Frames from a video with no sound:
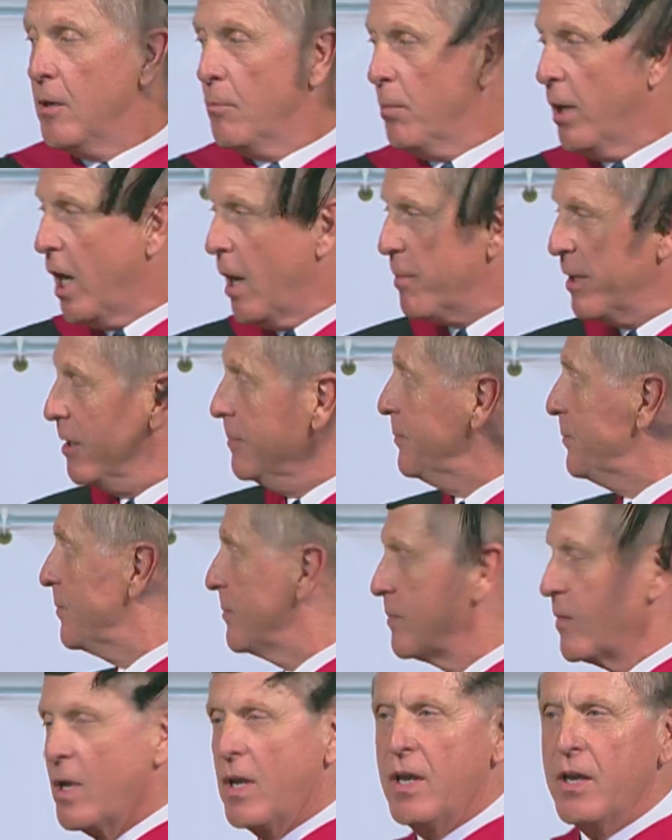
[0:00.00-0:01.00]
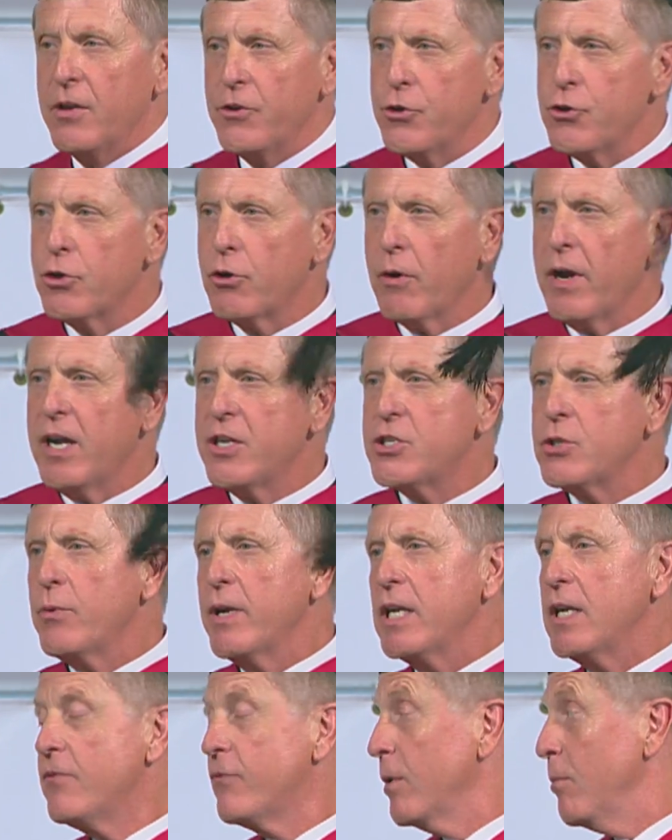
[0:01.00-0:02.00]
Bobby, you
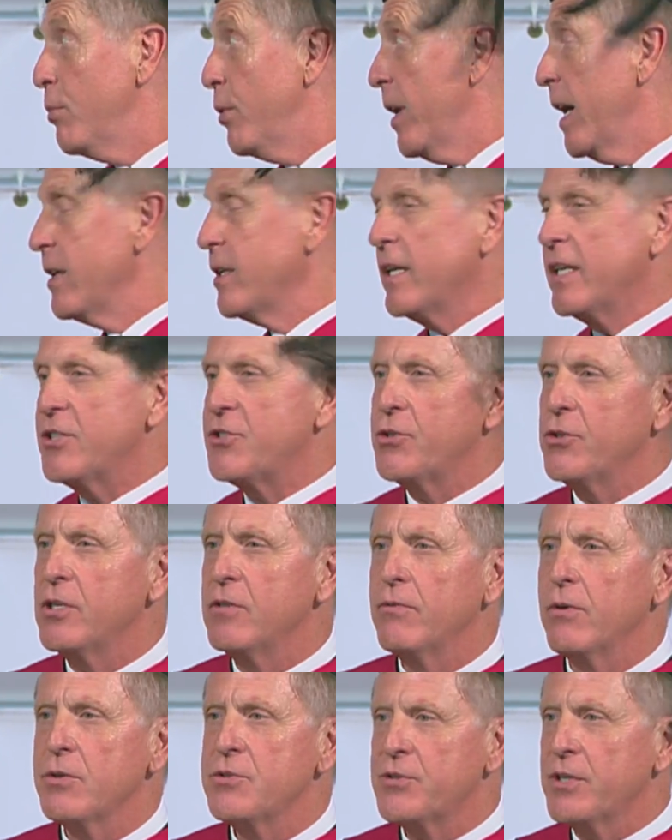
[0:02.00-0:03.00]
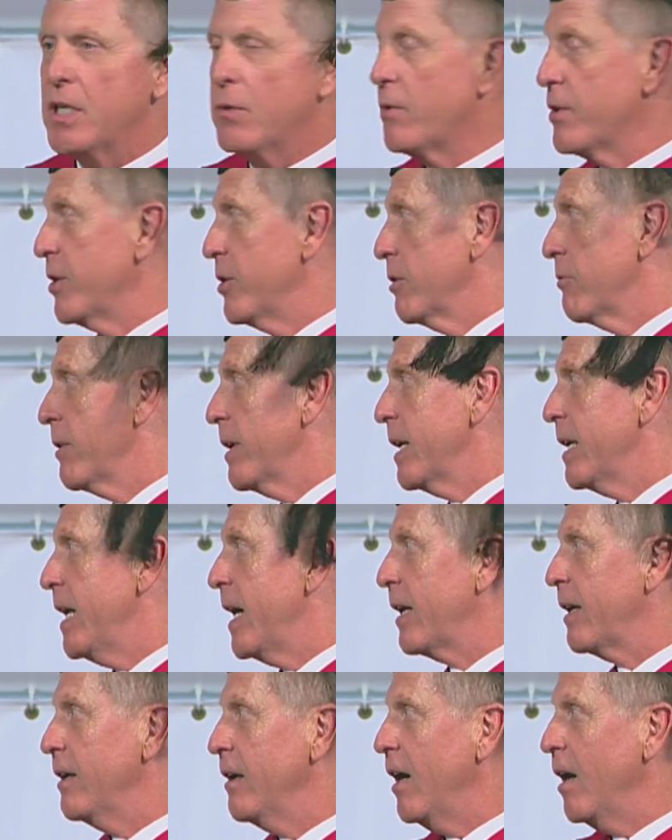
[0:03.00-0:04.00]
graduated from Brandeis University with a degree in
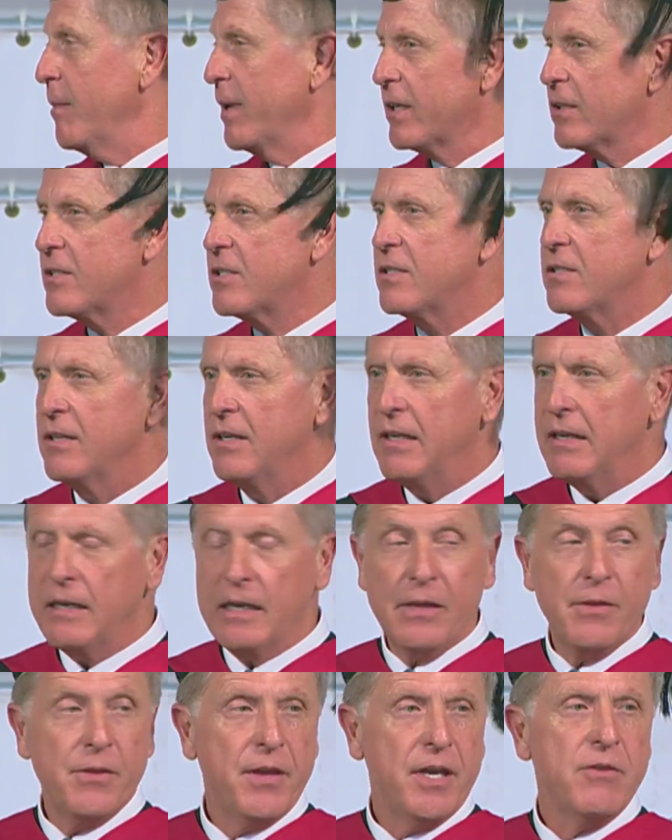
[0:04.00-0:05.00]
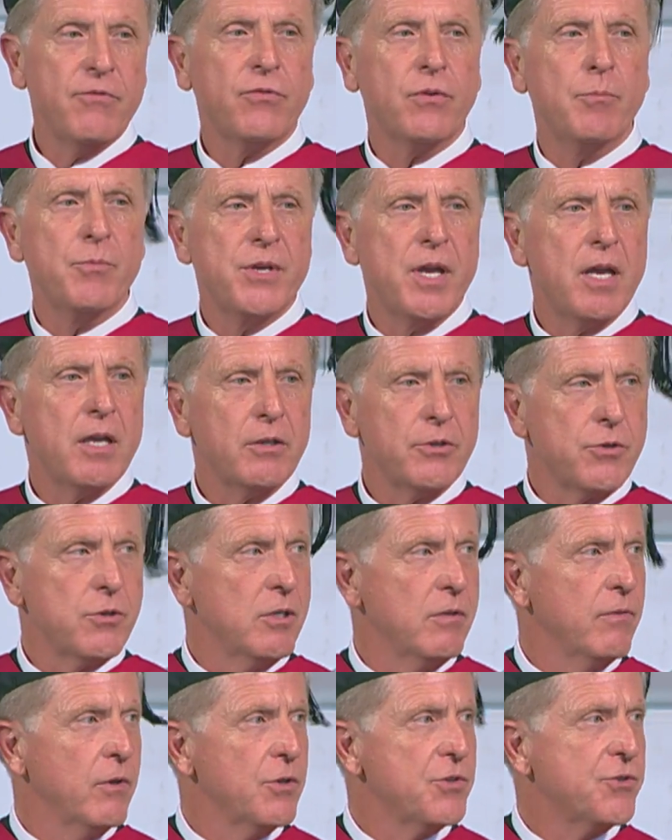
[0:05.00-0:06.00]
economics and then from Yale
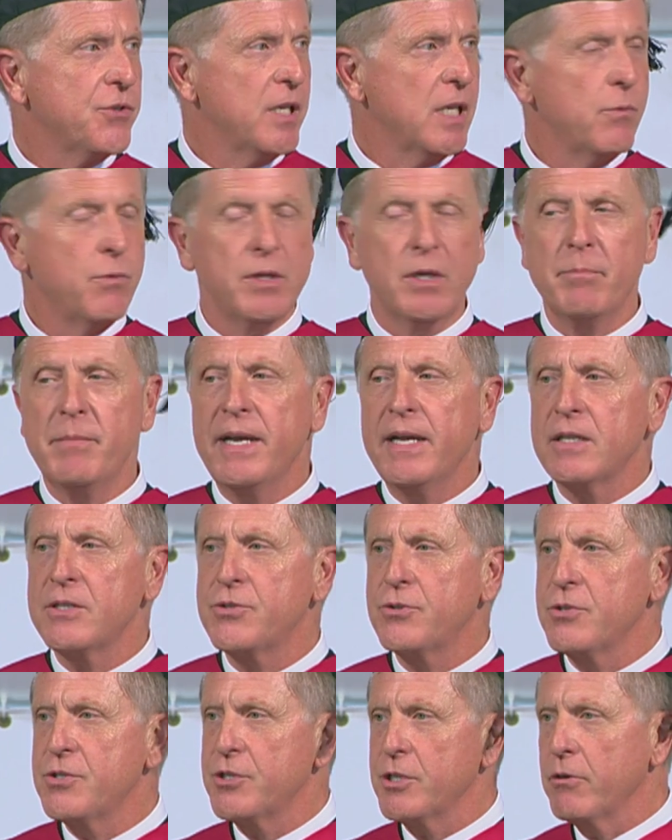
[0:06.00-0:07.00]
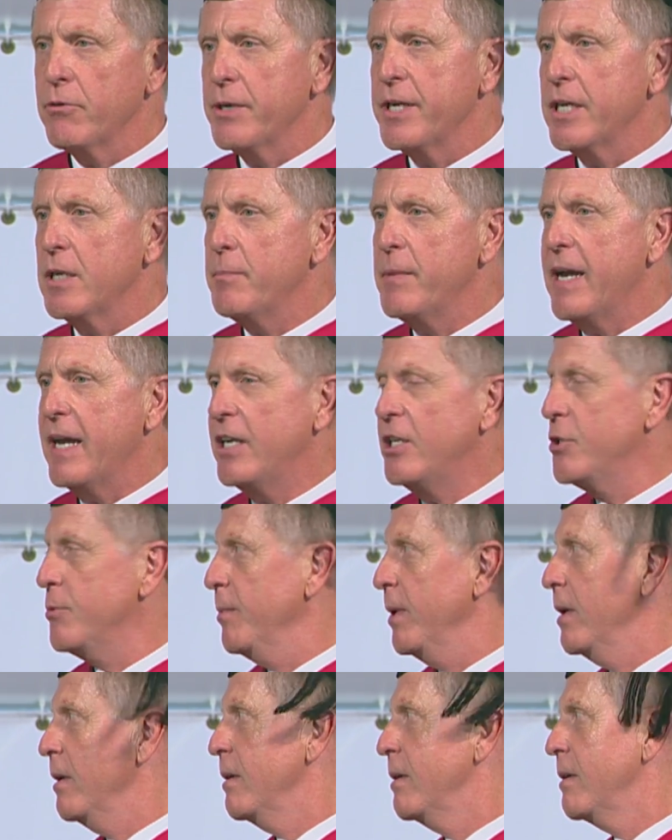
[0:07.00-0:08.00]
University with a master's degree in
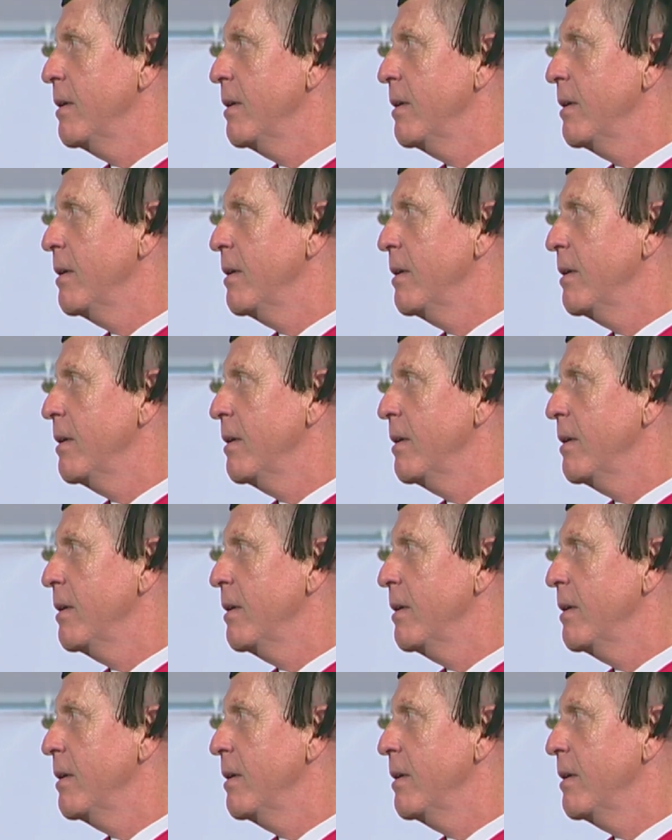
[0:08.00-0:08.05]
management.